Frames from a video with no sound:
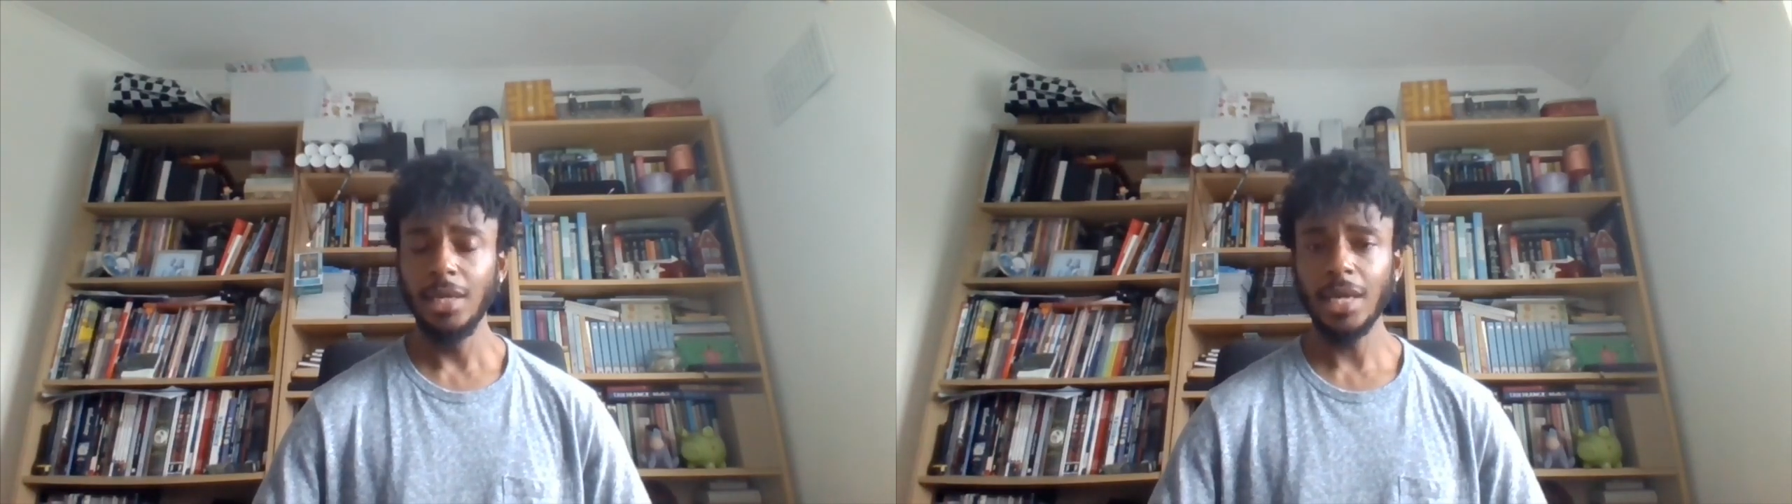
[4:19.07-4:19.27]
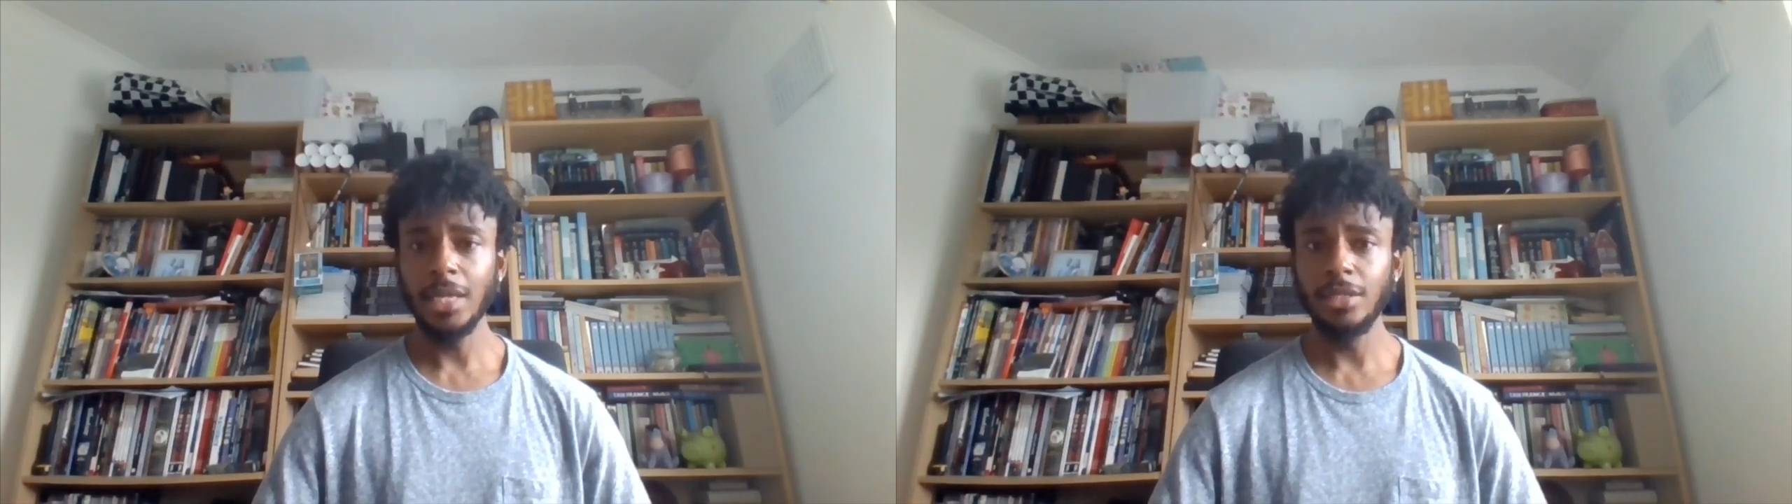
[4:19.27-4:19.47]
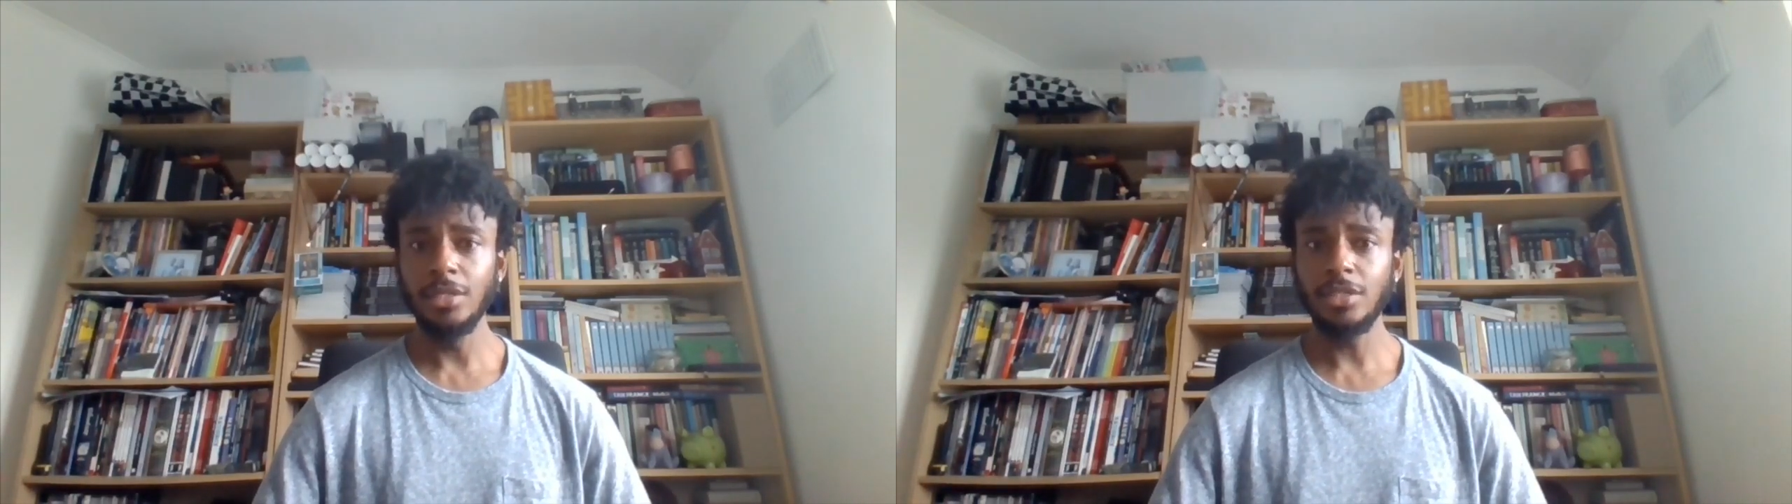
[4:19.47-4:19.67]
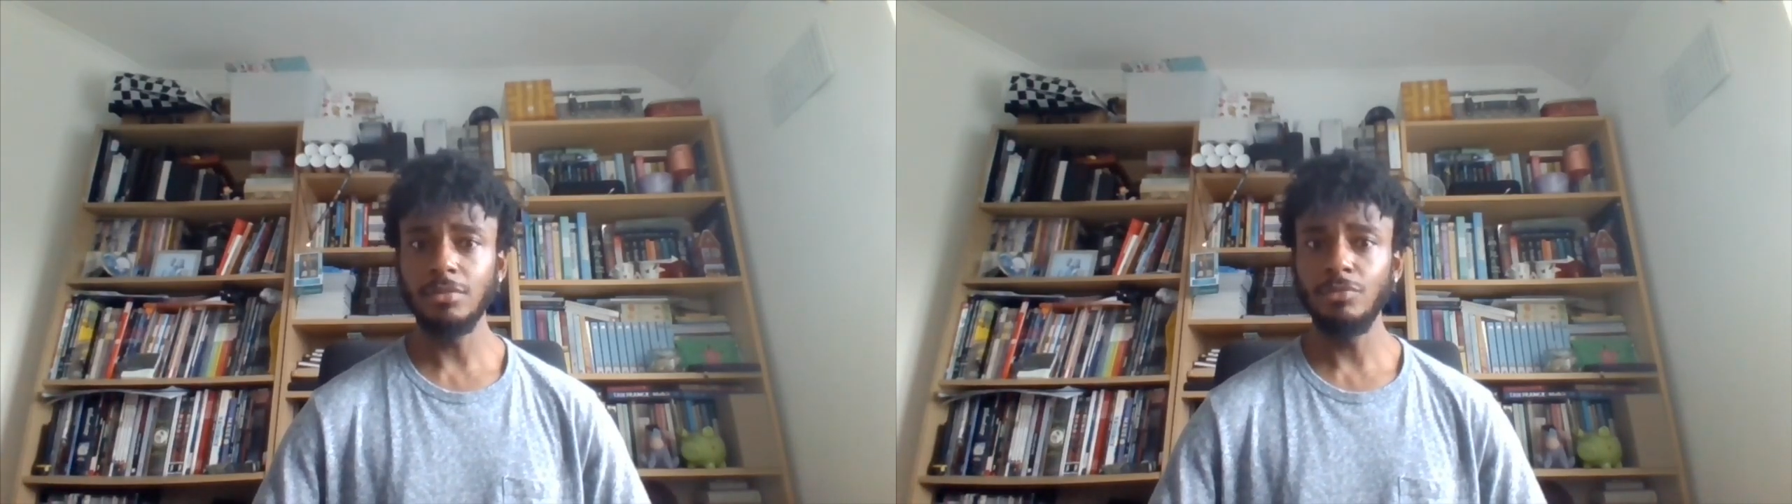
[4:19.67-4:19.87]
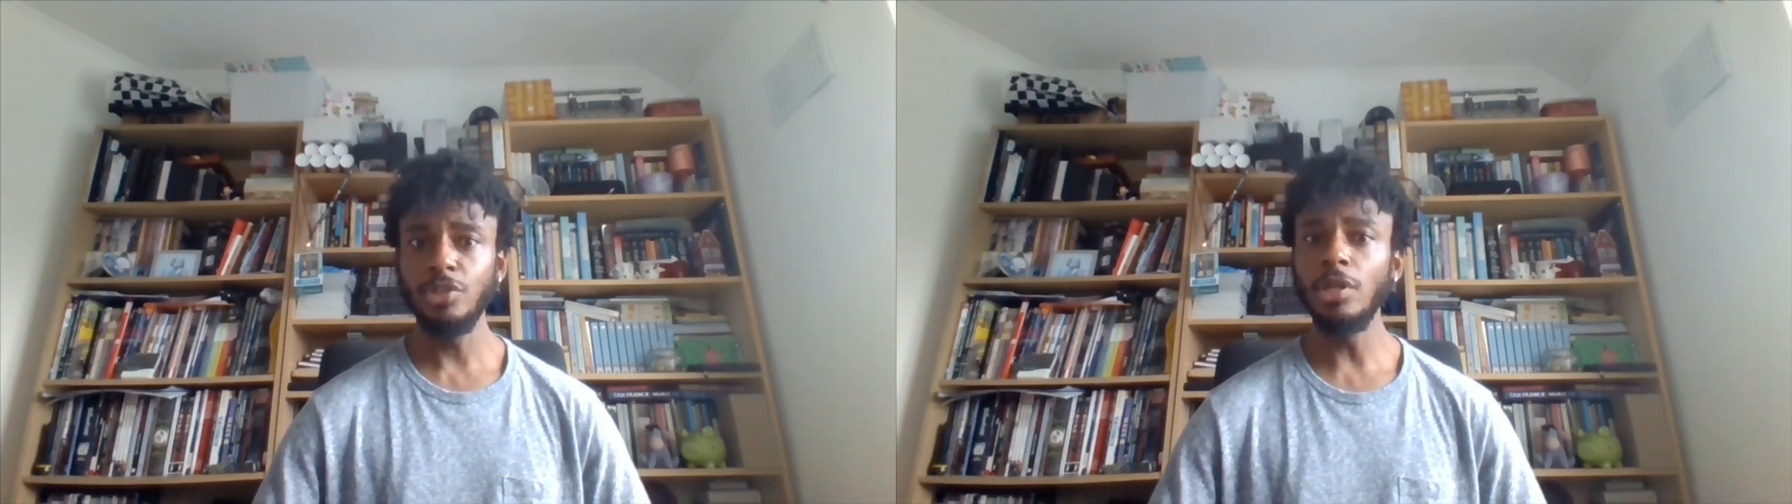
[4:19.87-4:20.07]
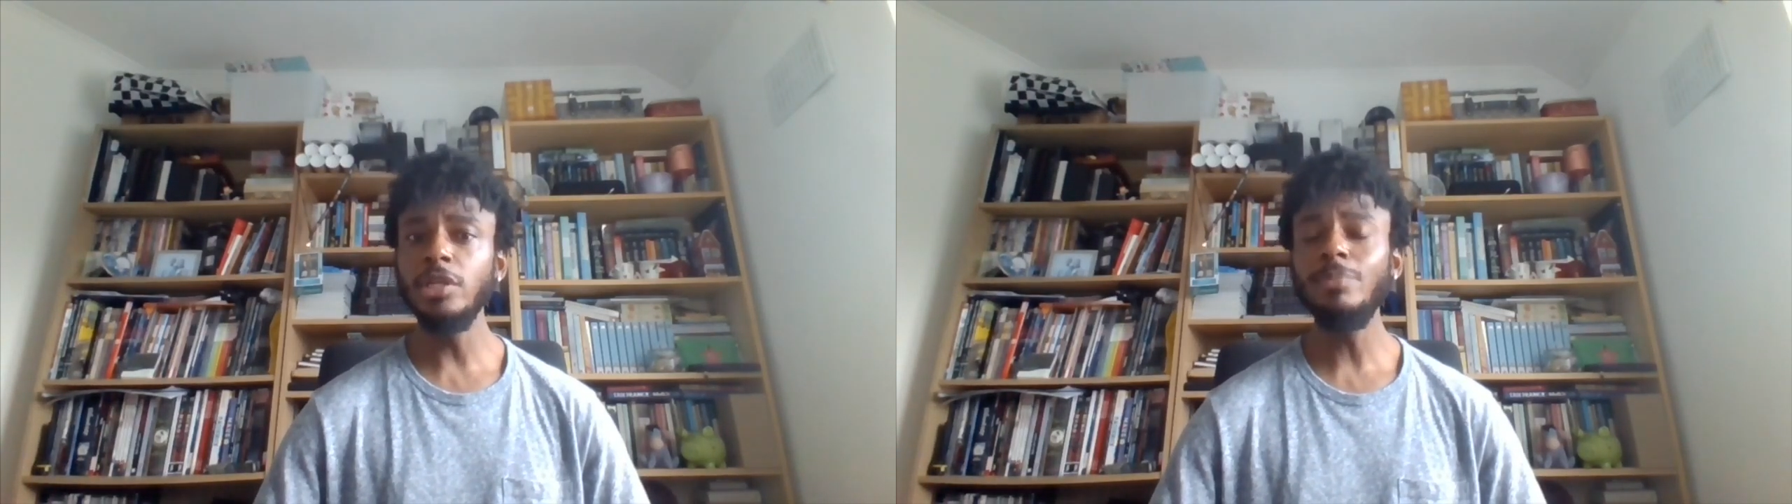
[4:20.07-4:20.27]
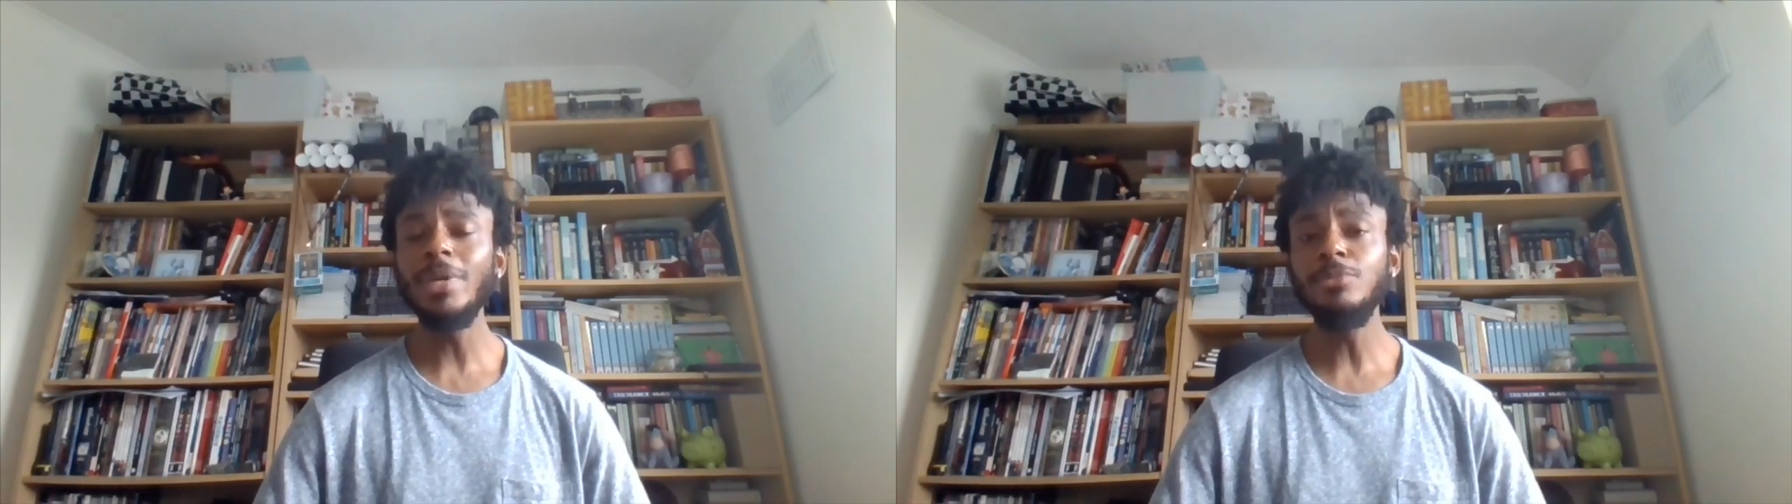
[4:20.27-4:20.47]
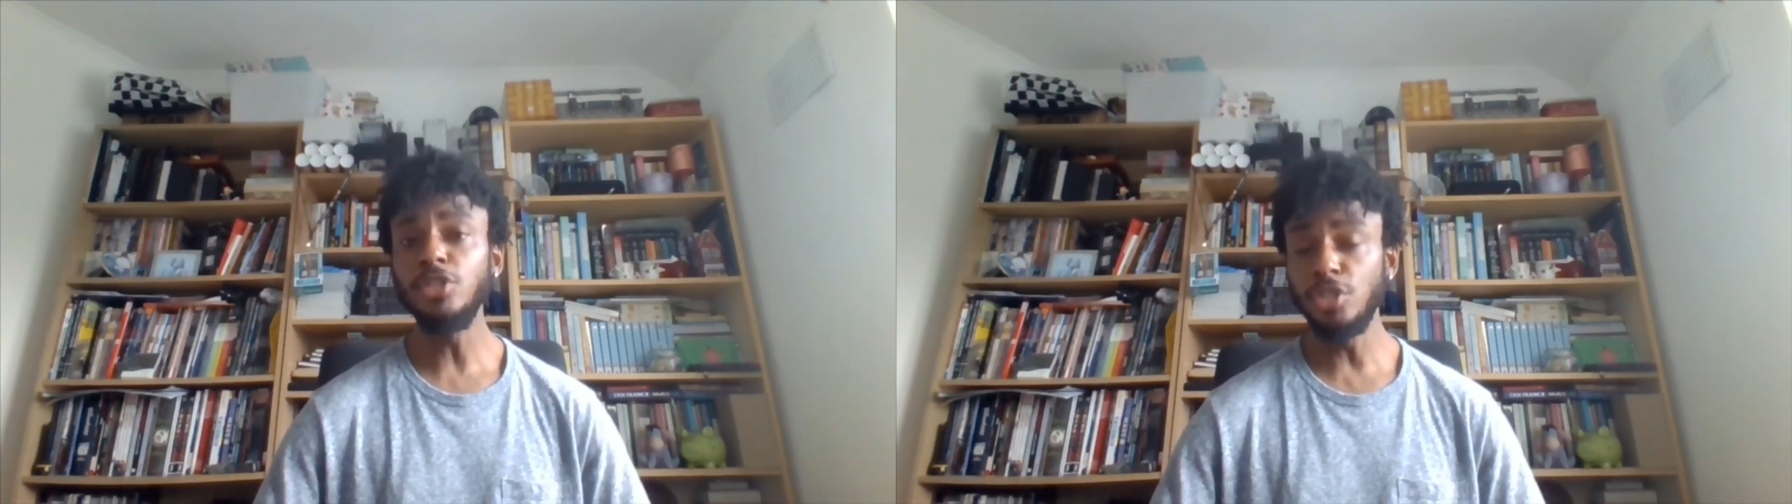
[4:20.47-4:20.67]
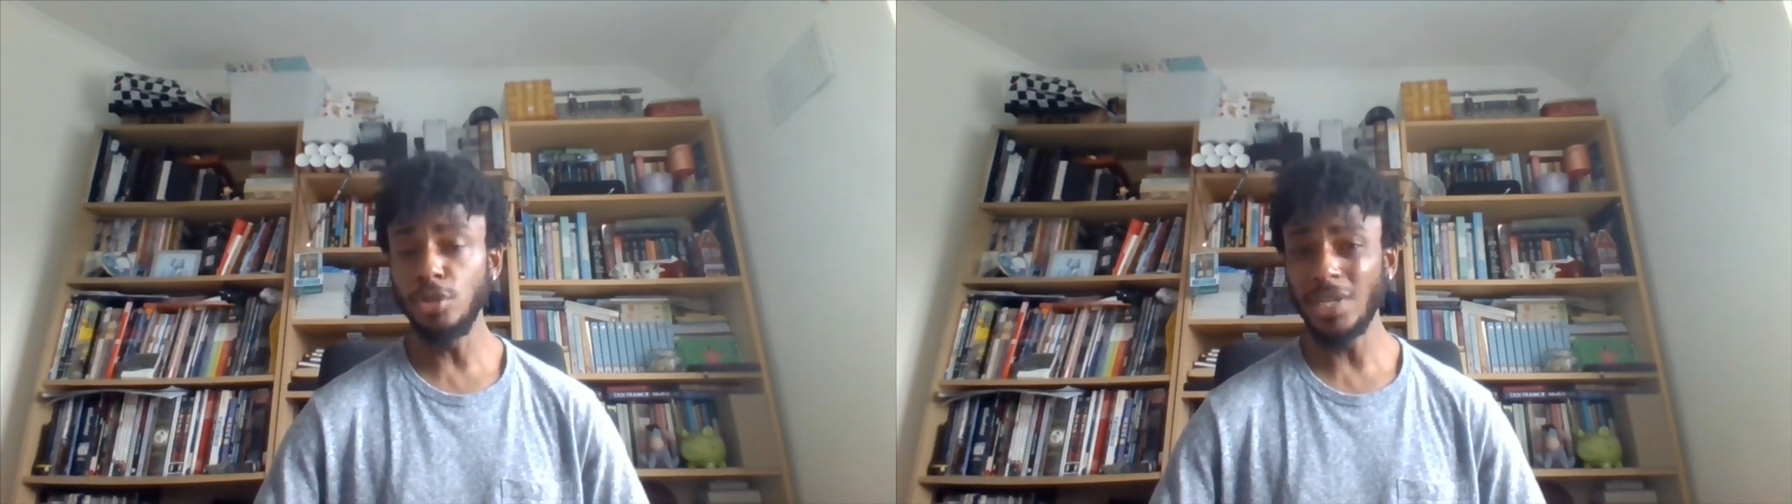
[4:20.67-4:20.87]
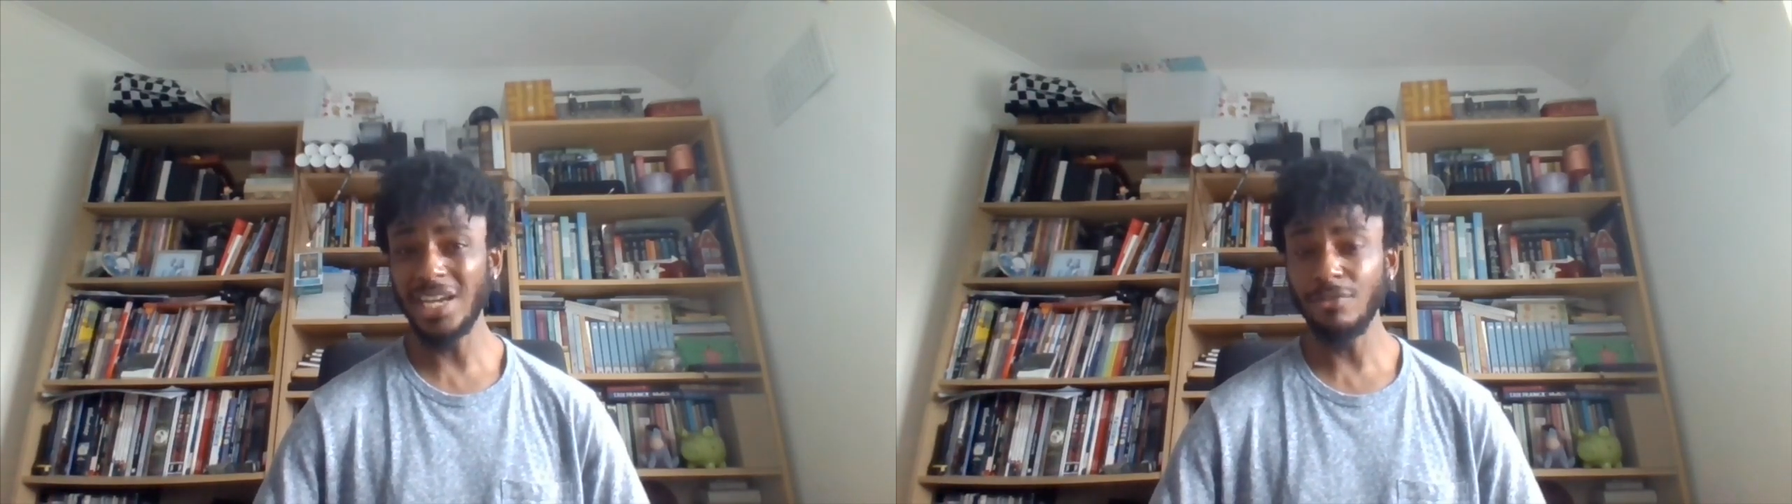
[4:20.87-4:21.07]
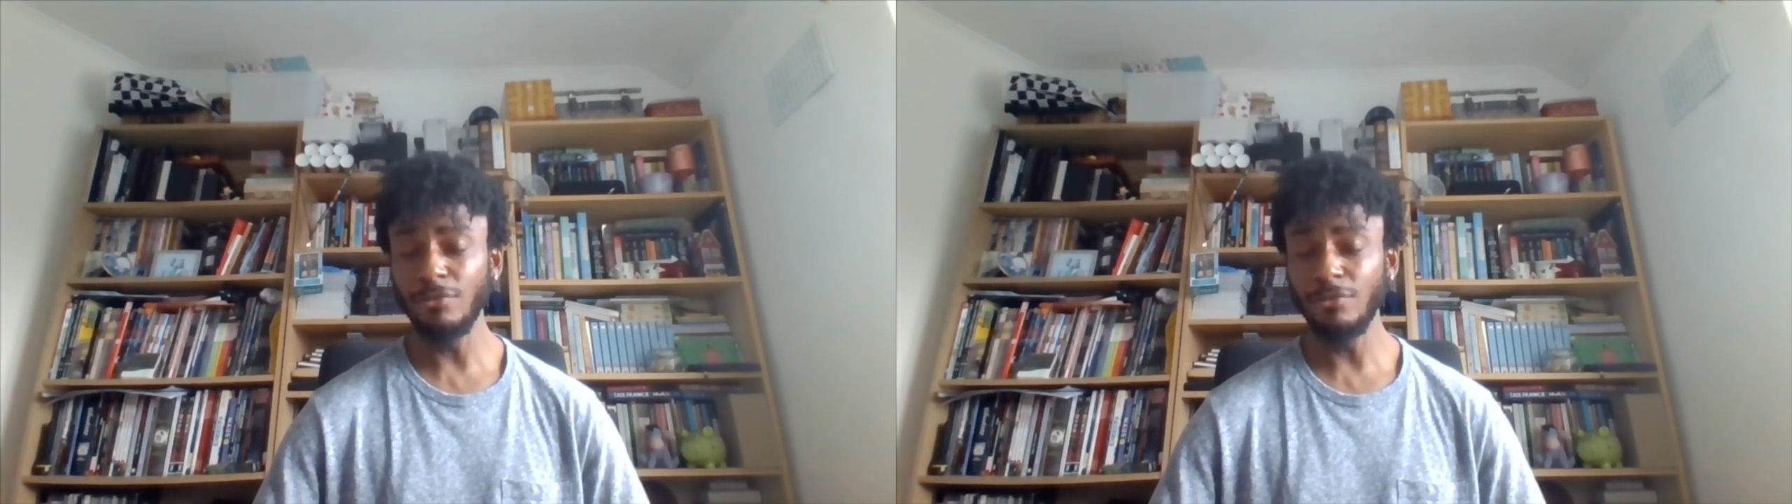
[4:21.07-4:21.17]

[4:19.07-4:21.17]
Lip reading: And you'll only be able to do that